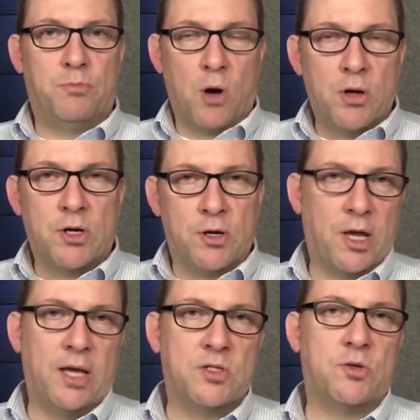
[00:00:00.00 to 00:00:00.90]
Partner
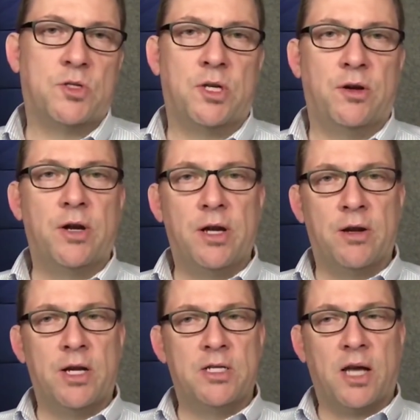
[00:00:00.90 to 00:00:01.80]
Cancer Center
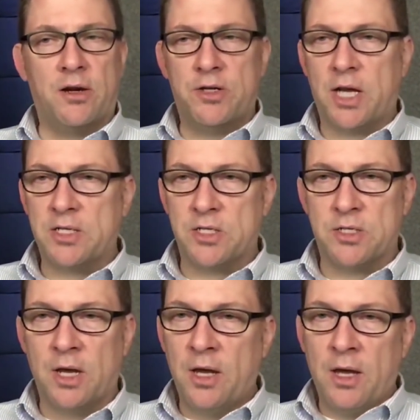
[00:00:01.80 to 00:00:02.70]
here in Tyler, Texas,